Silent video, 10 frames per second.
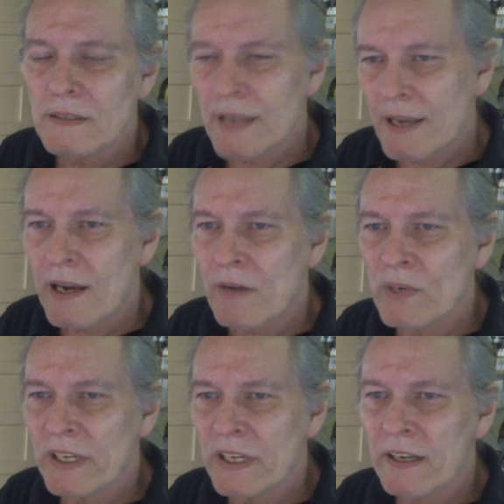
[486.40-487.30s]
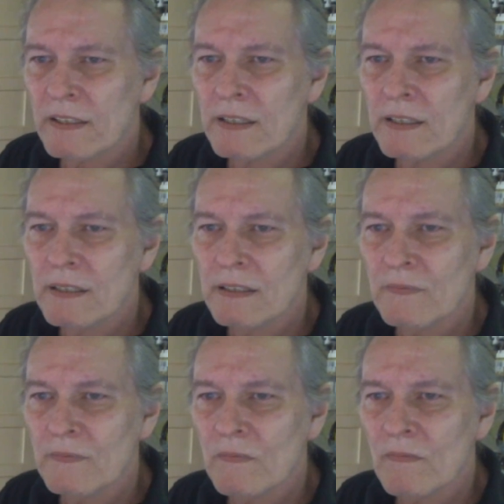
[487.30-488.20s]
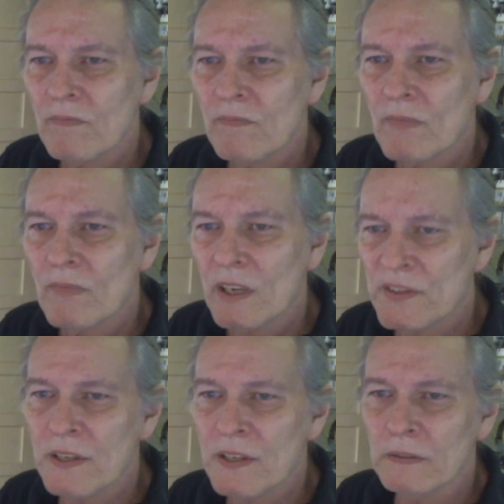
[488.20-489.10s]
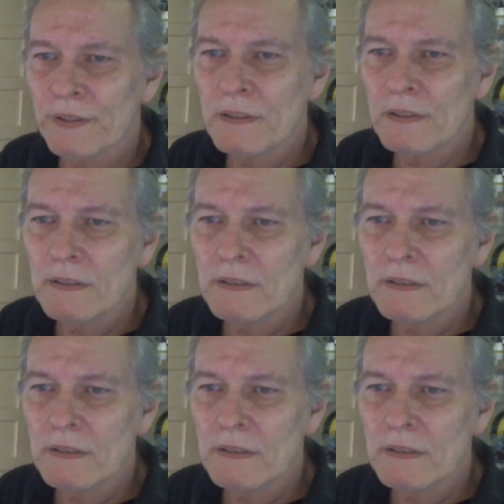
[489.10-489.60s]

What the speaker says: That I want to get in silver.